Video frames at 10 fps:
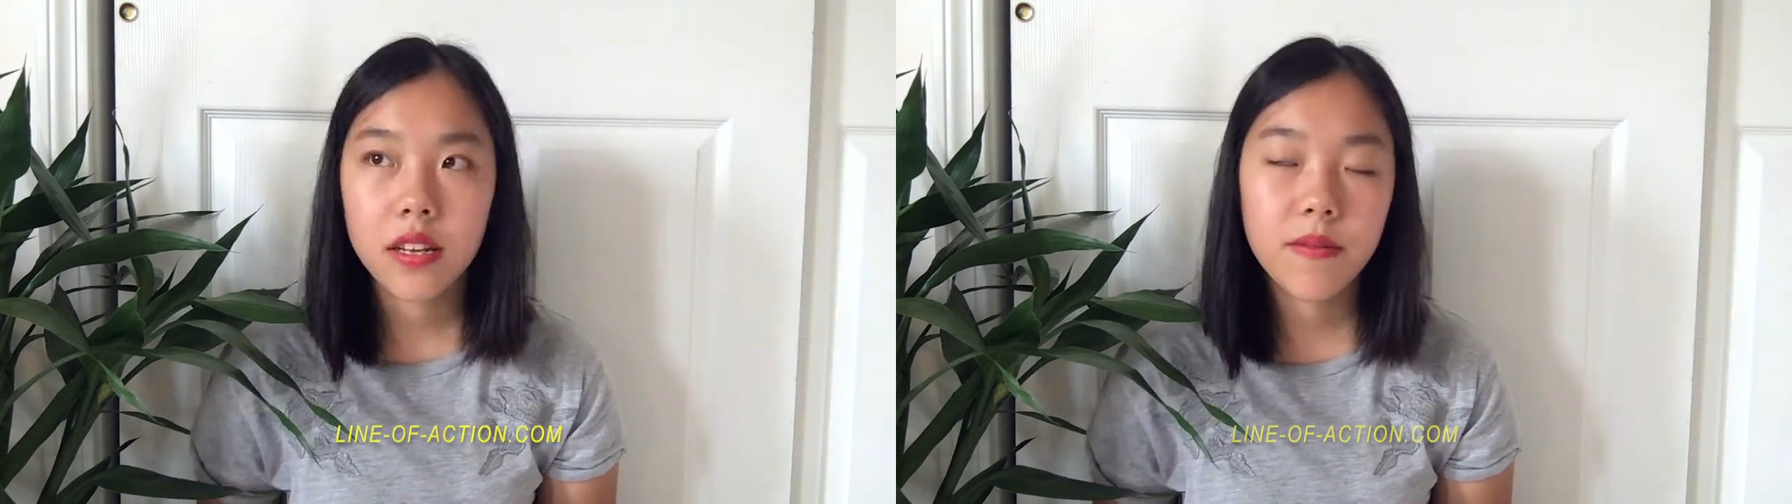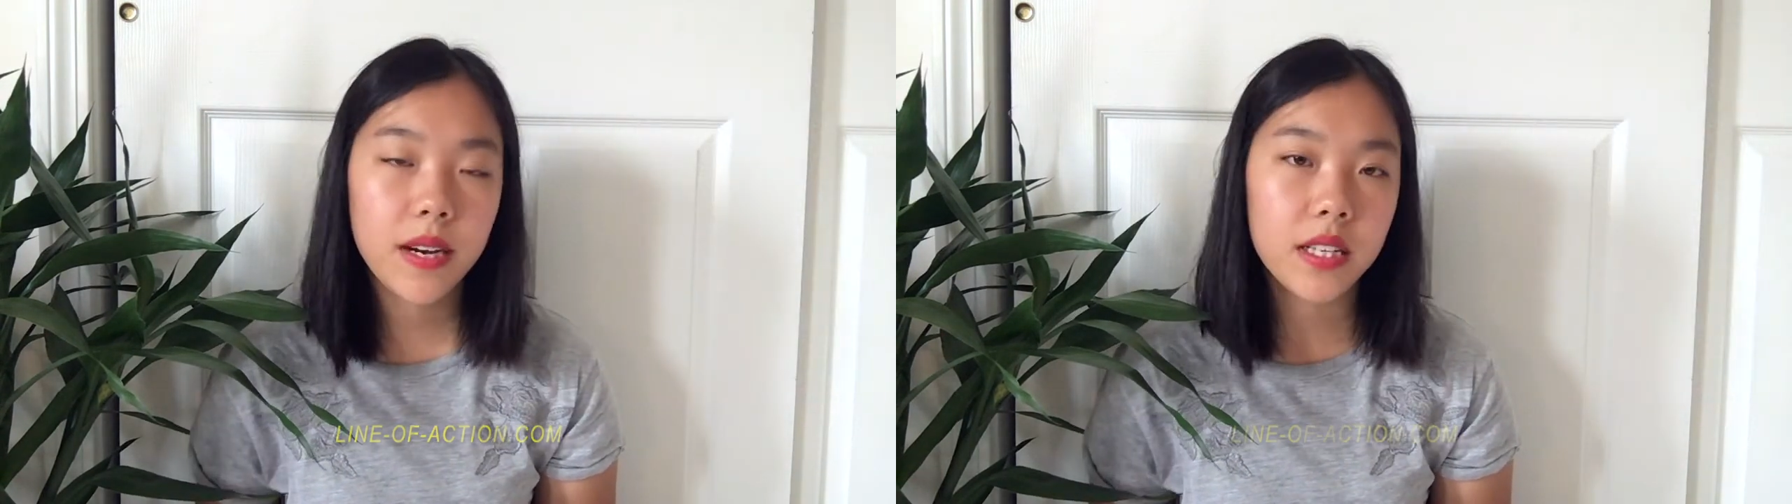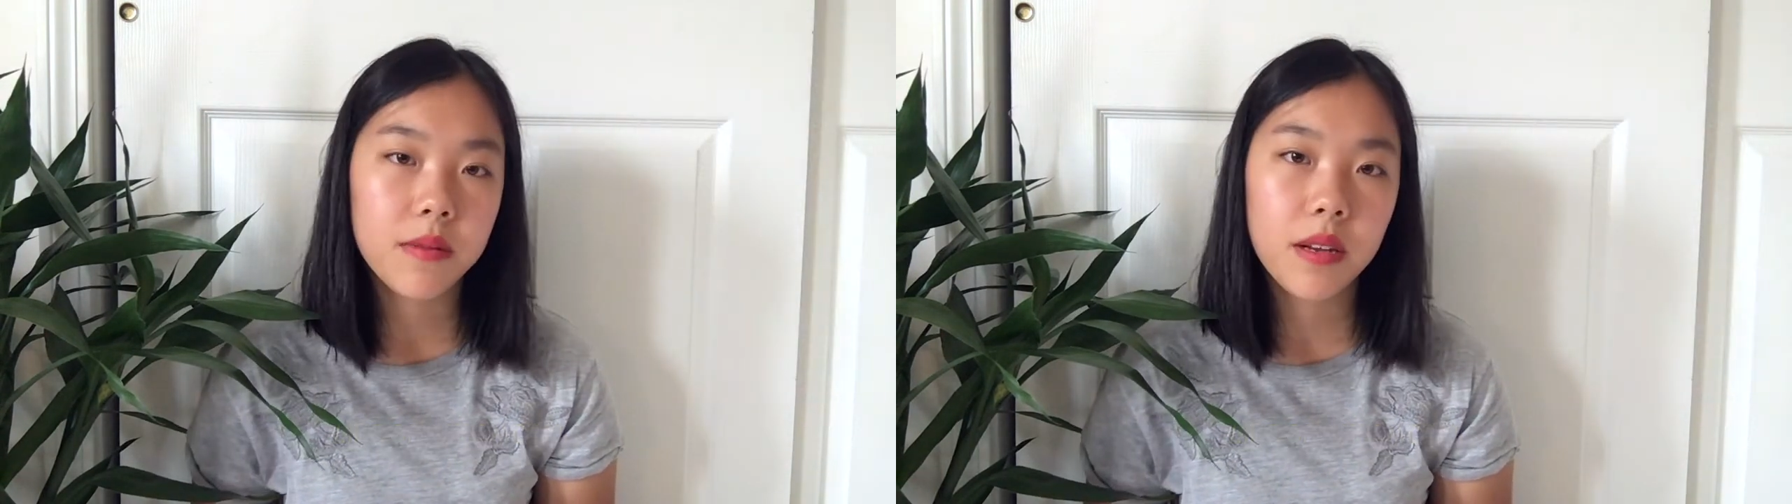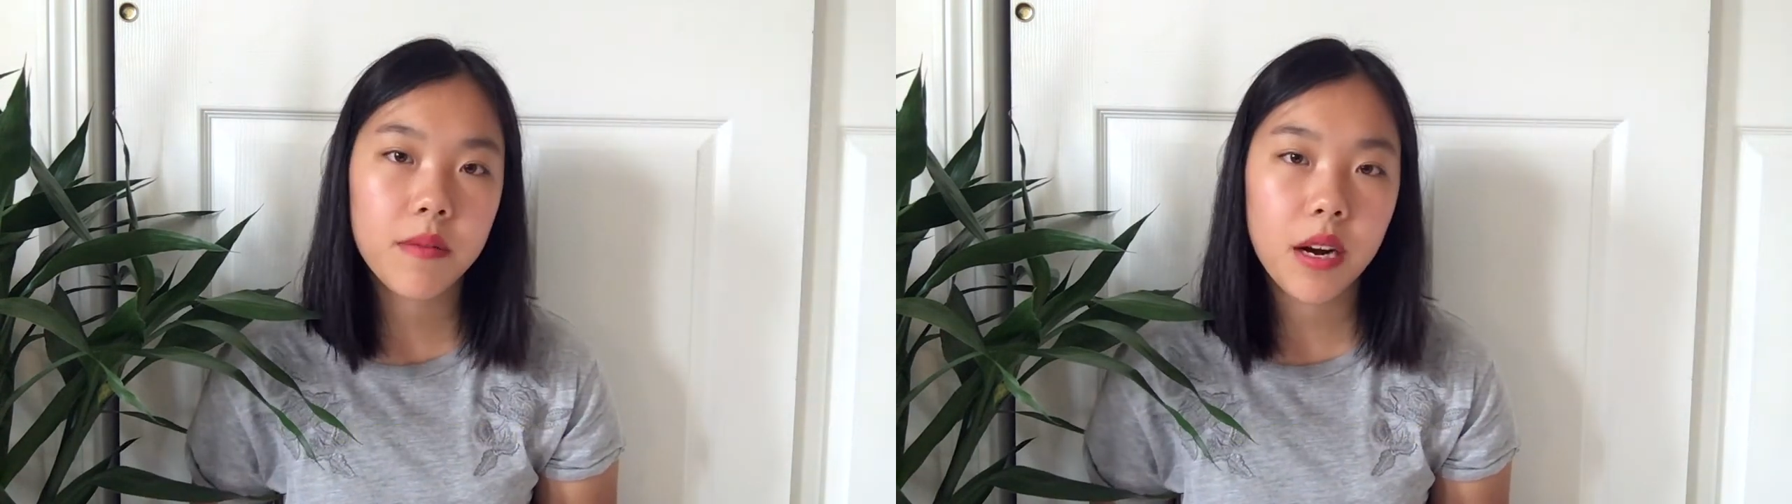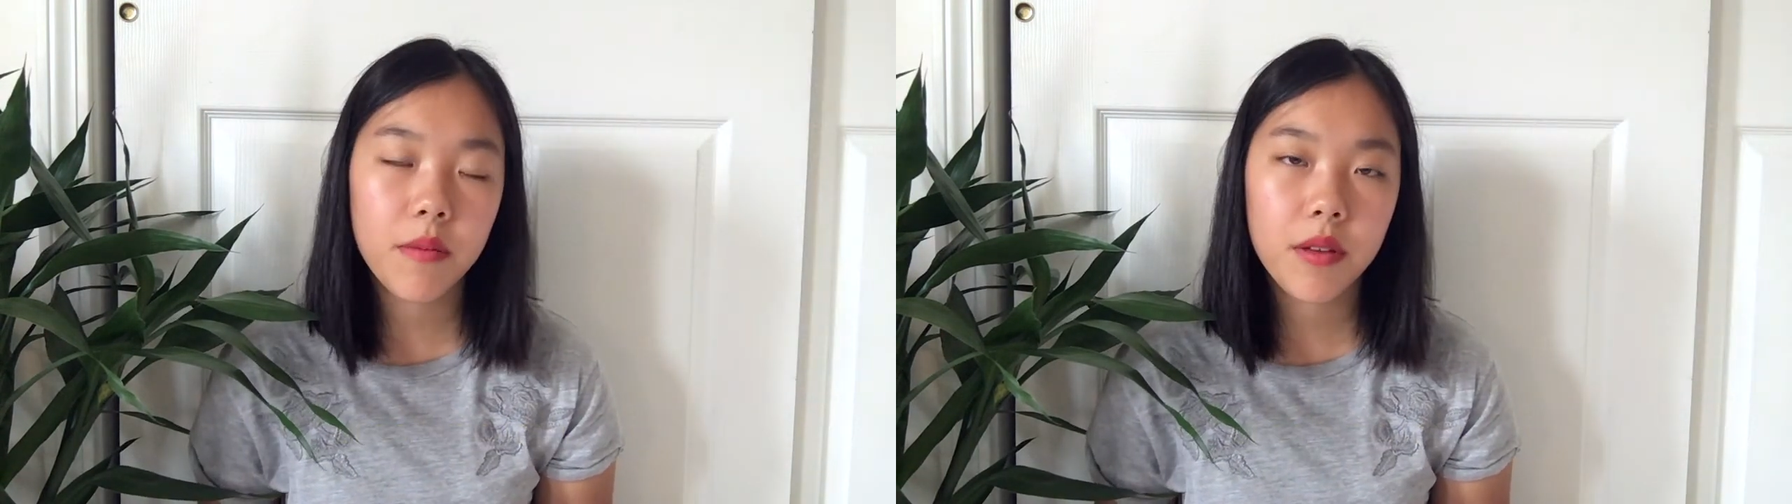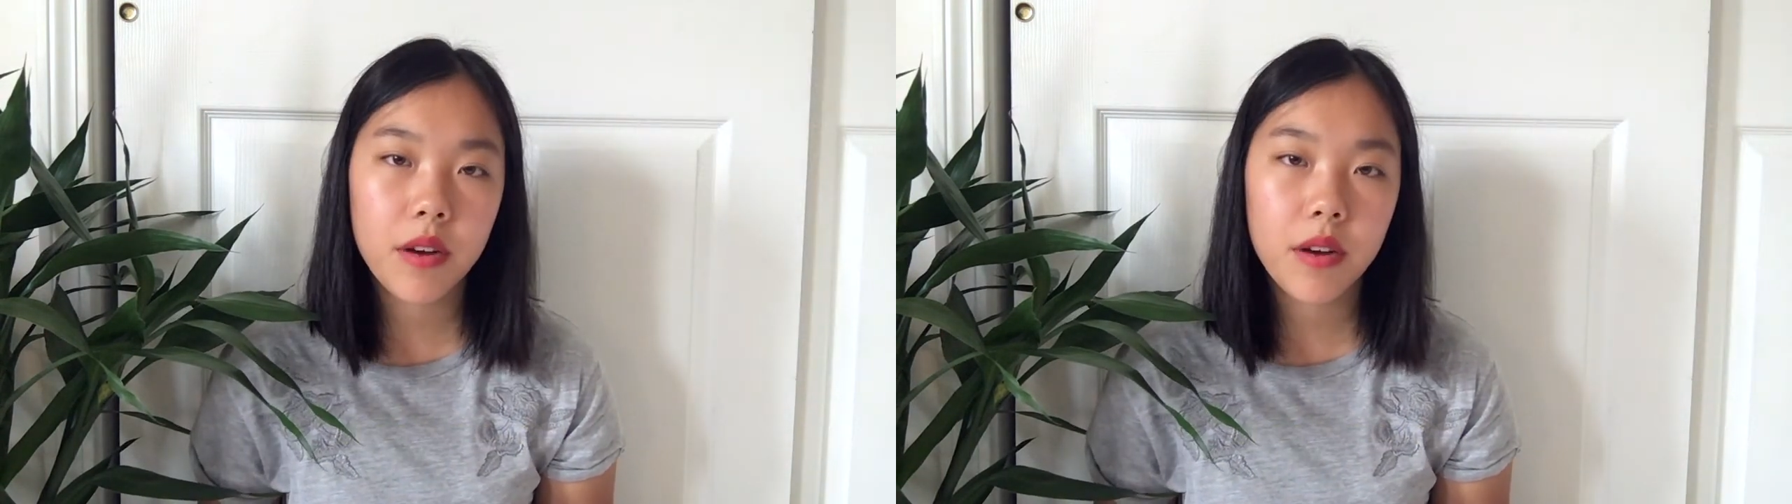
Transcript: If possible, I'd probably